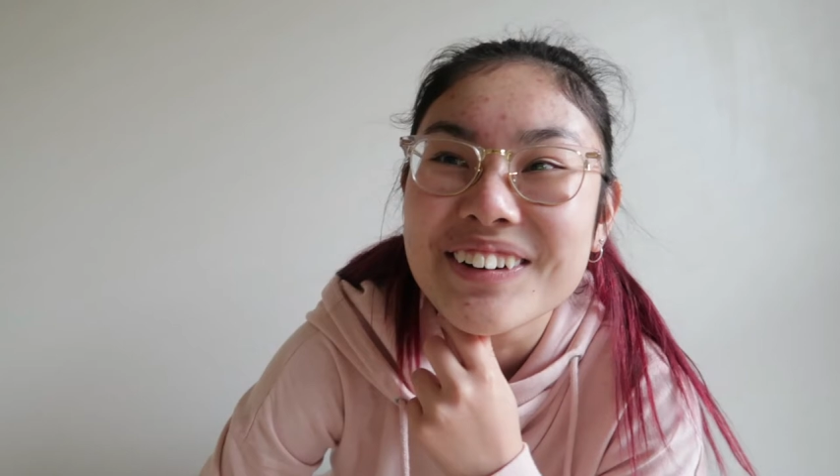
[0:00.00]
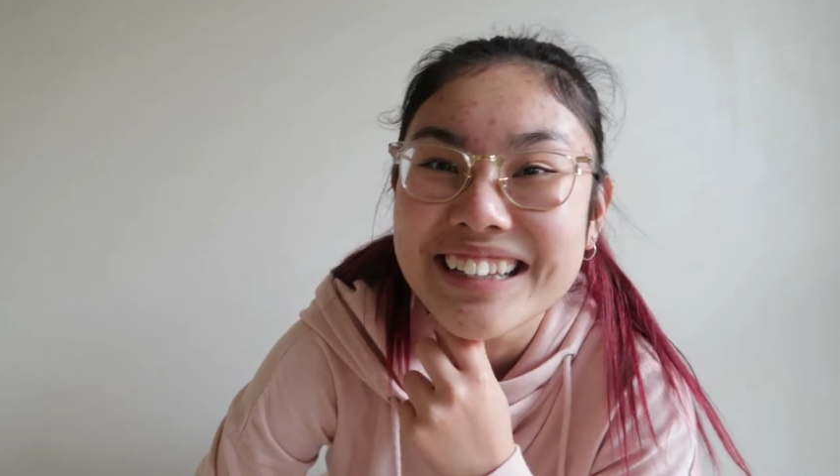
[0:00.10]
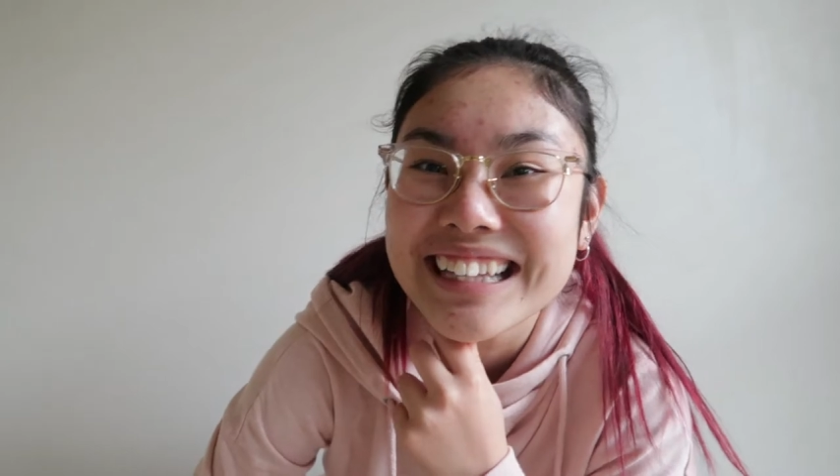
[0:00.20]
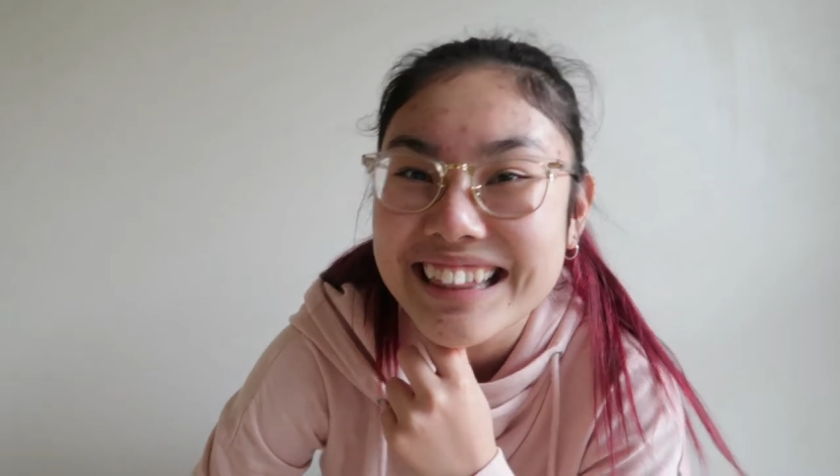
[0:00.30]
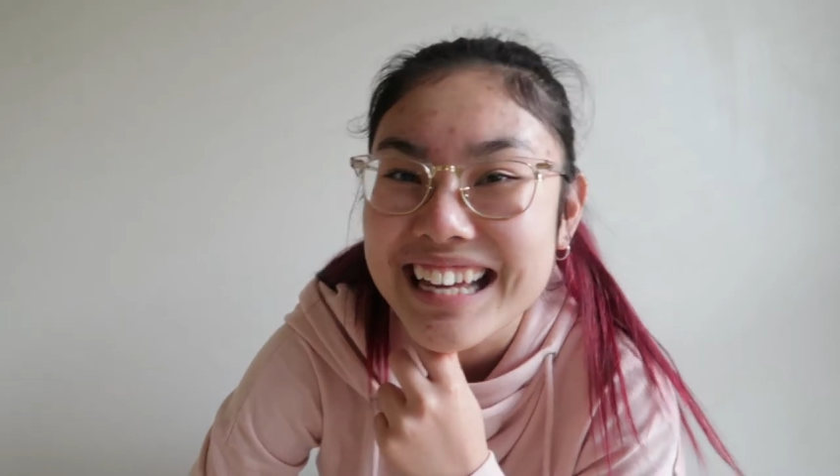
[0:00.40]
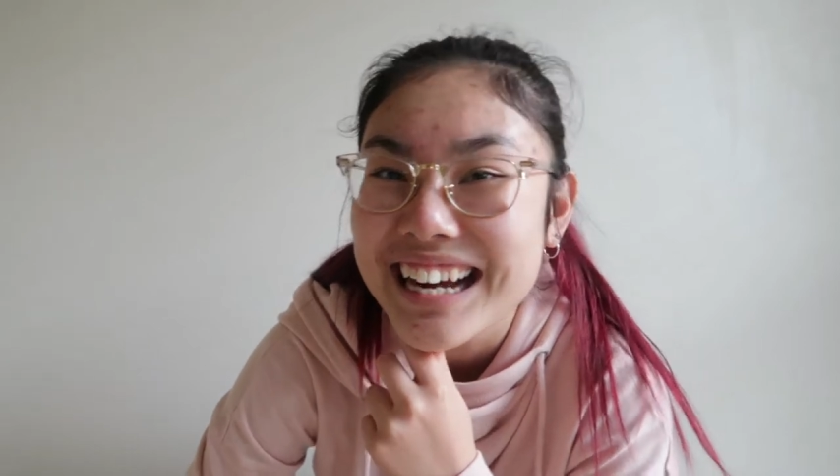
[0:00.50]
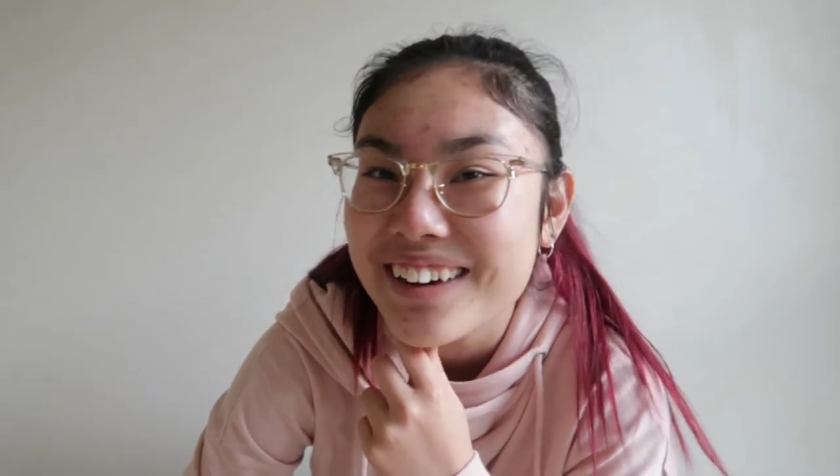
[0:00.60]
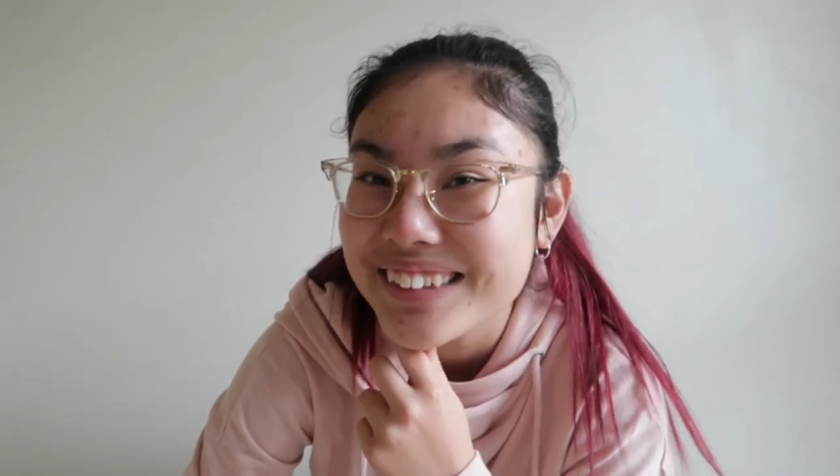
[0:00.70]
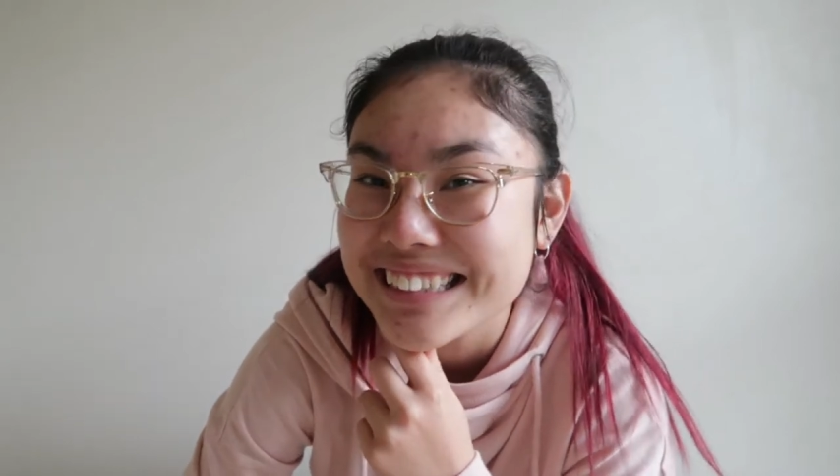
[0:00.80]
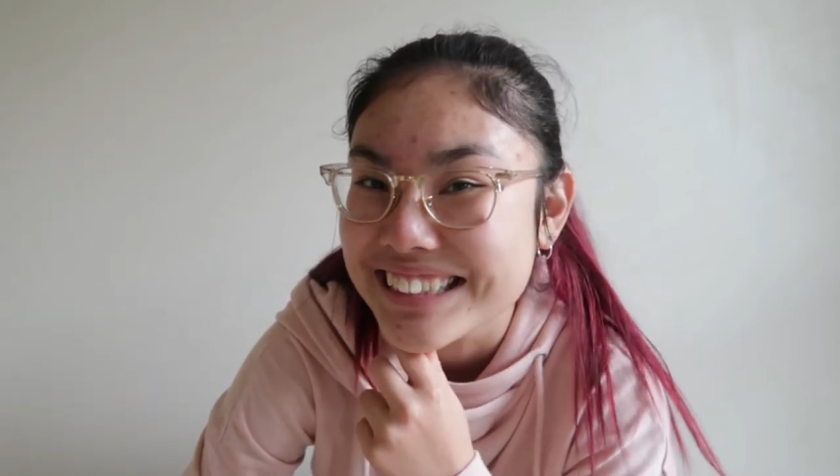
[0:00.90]
toilet that
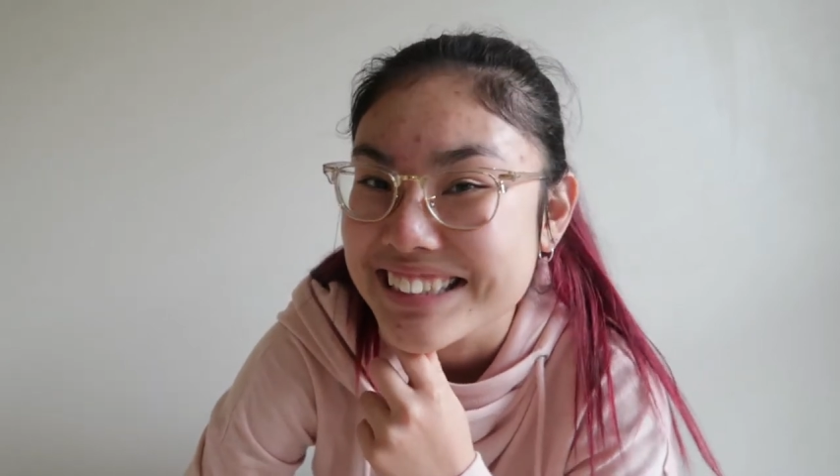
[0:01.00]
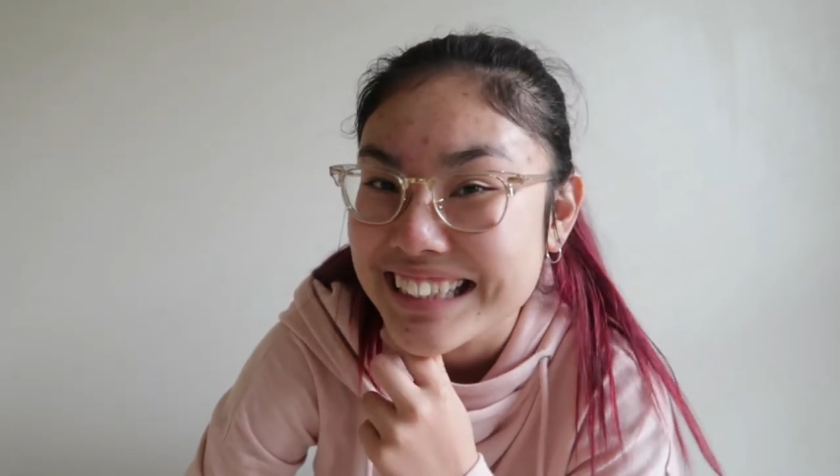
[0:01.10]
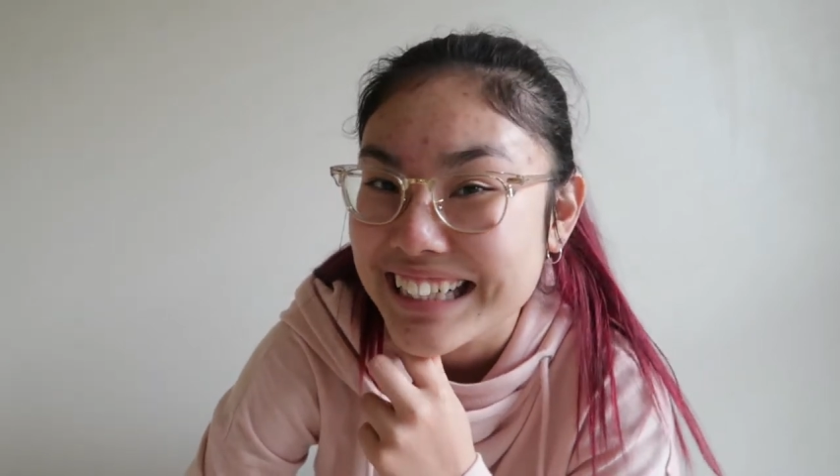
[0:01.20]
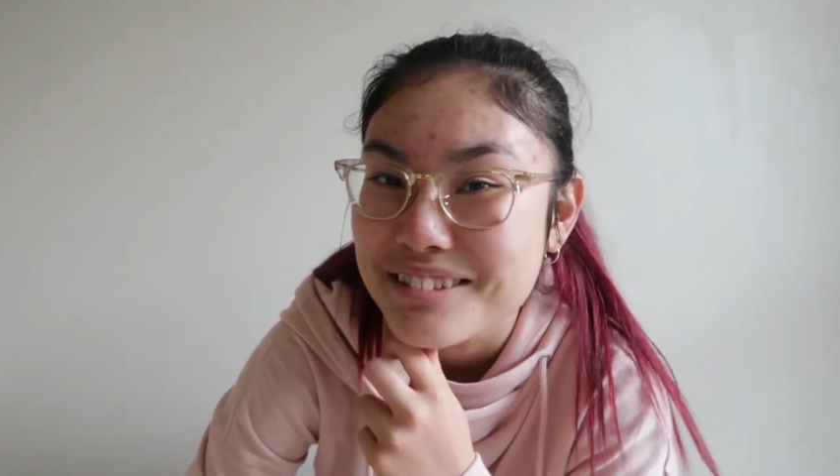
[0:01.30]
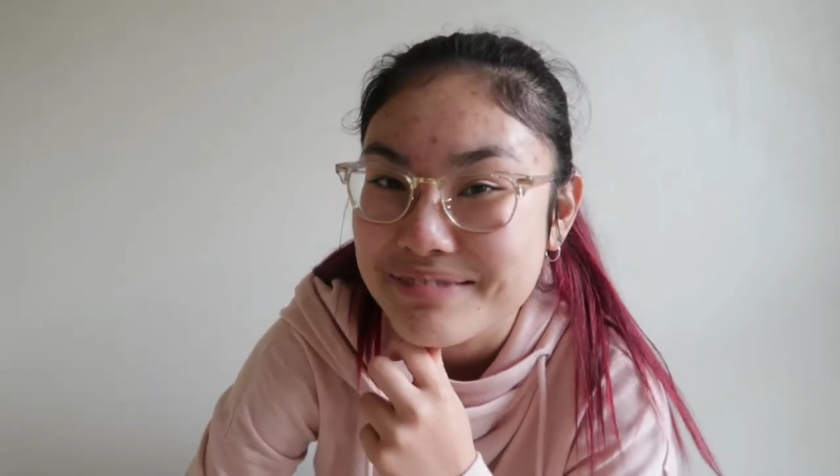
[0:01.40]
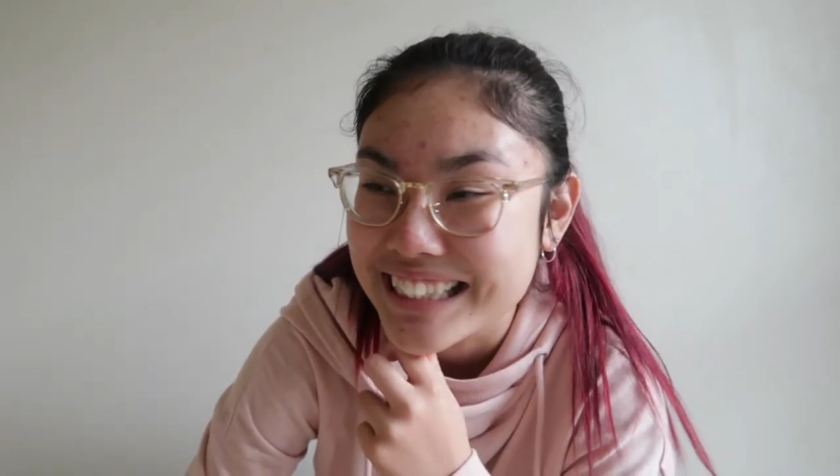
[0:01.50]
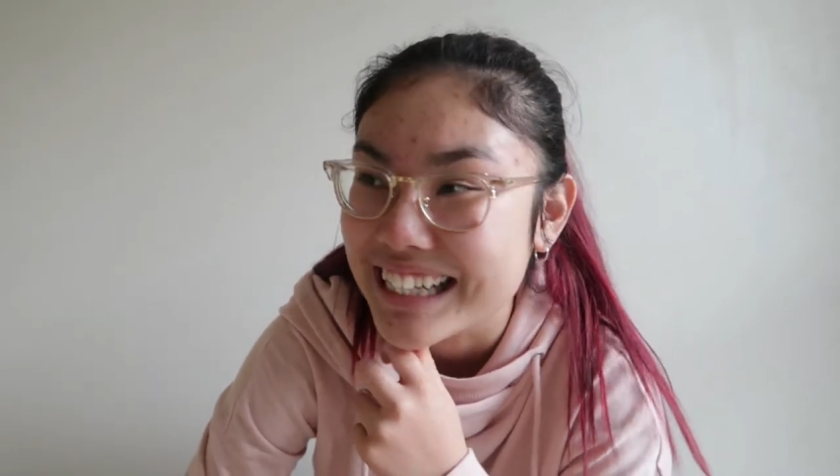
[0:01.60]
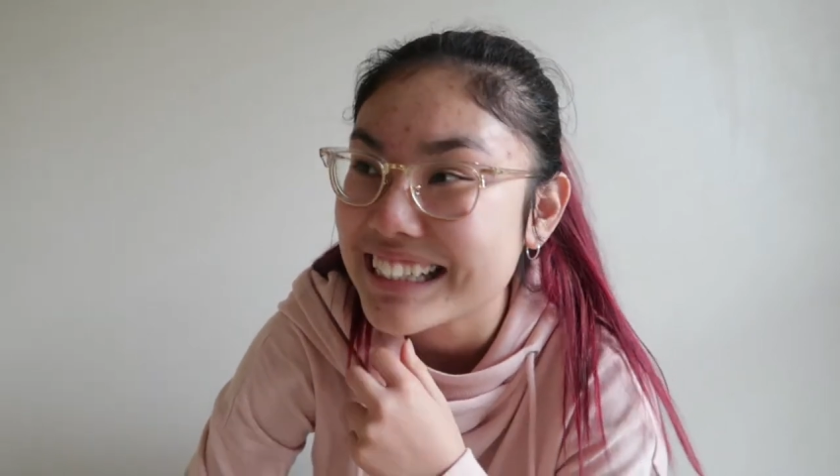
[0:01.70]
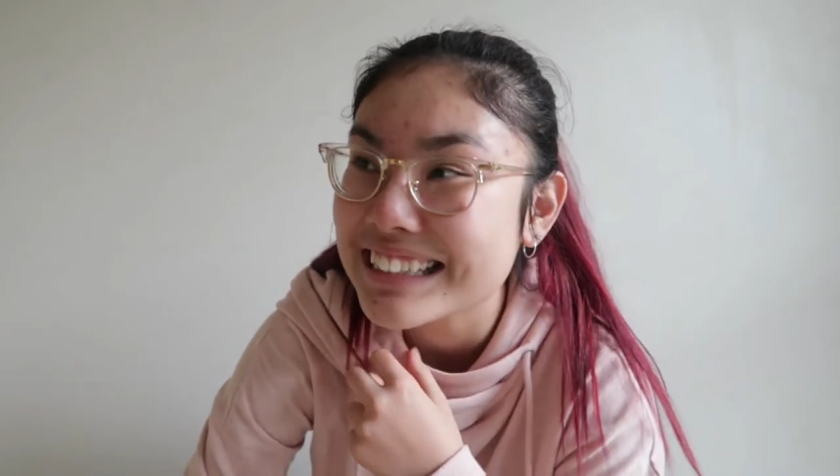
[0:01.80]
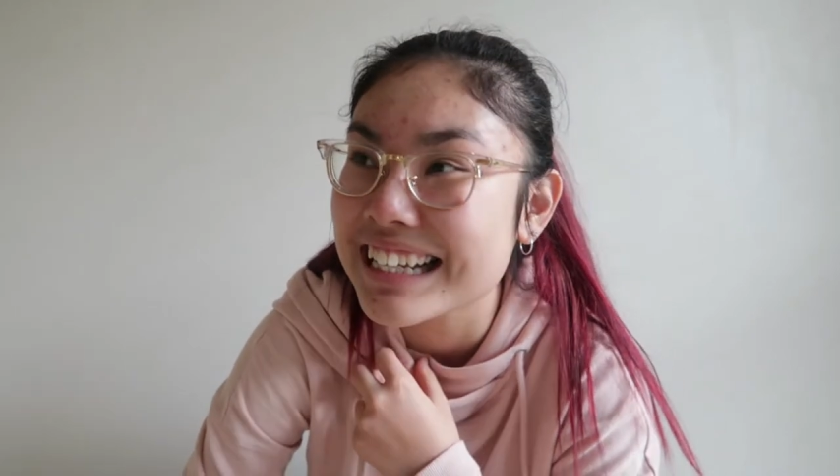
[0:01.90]
I was using
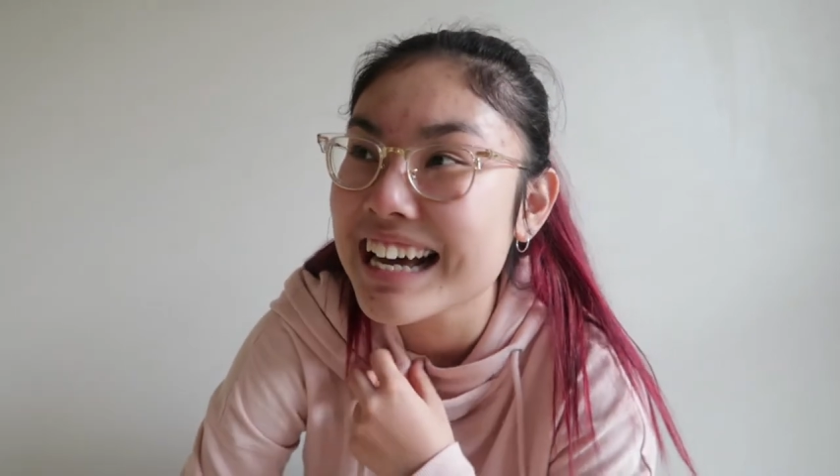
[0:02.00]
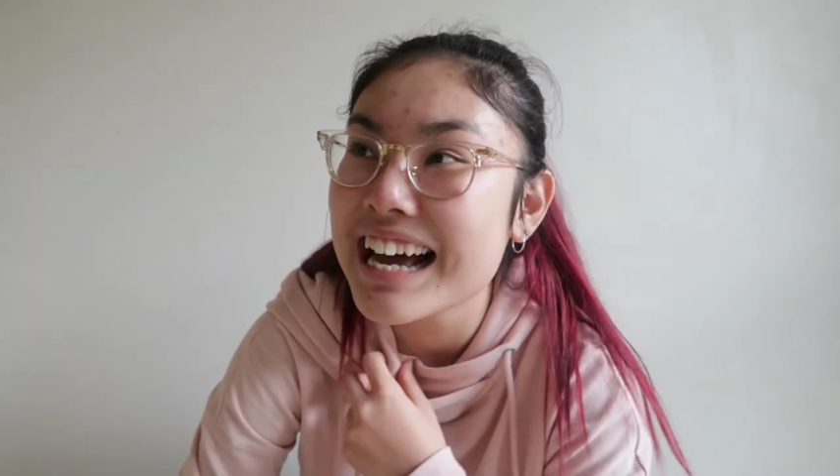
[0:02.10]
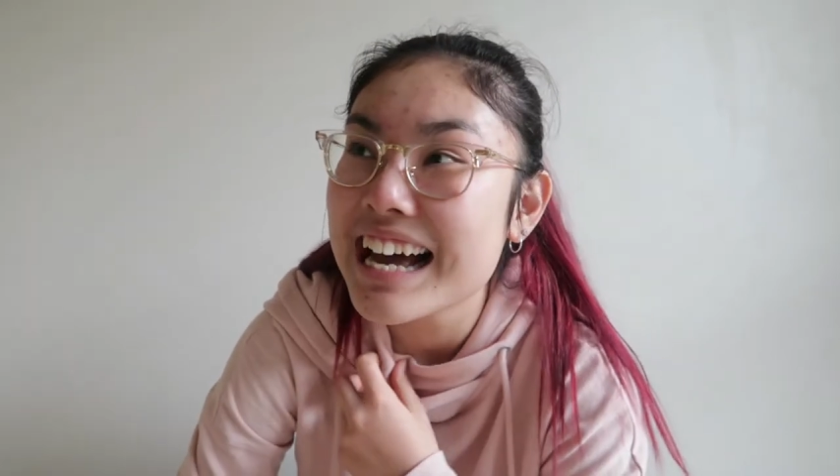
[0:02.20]
upstairs,